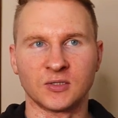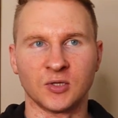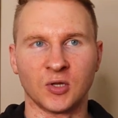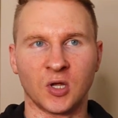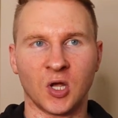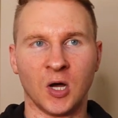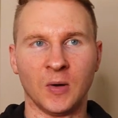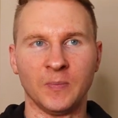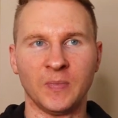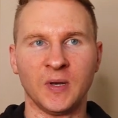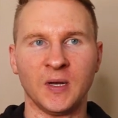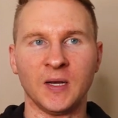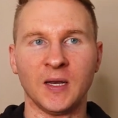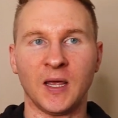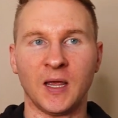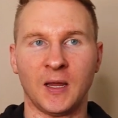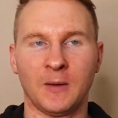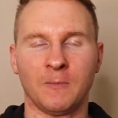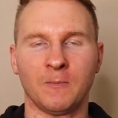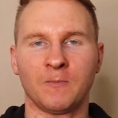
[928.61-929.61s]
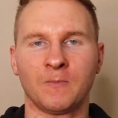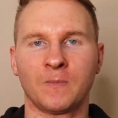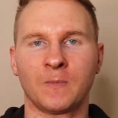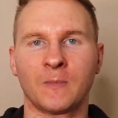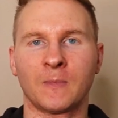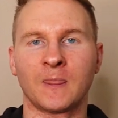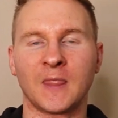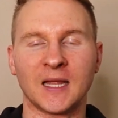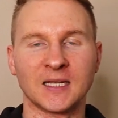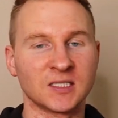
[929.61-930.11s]
So the company name.
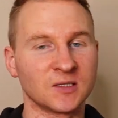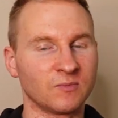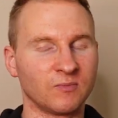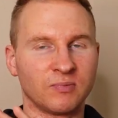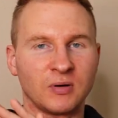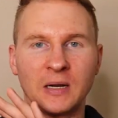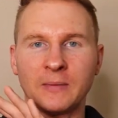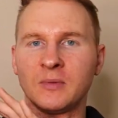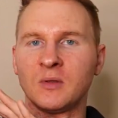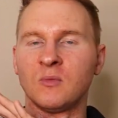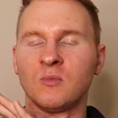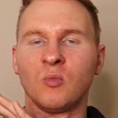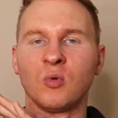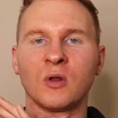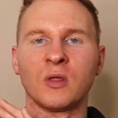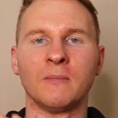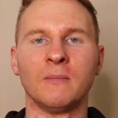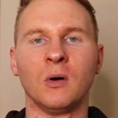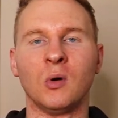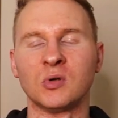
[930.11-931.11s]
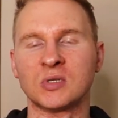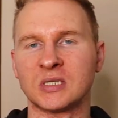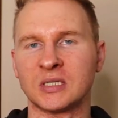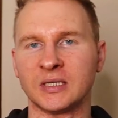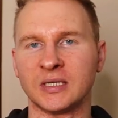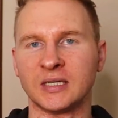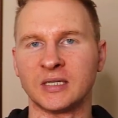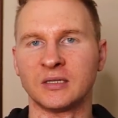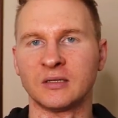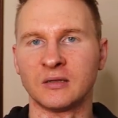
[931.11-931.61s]
That's probably one of the
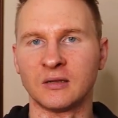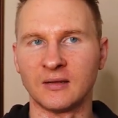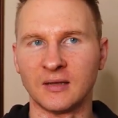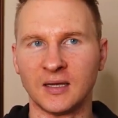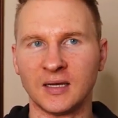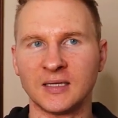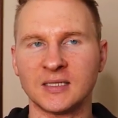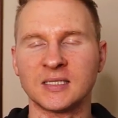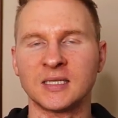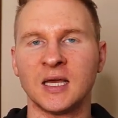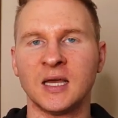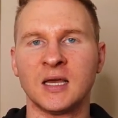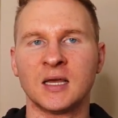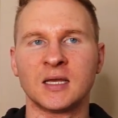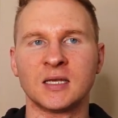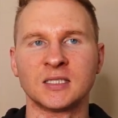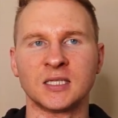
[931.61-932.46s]
most linked things.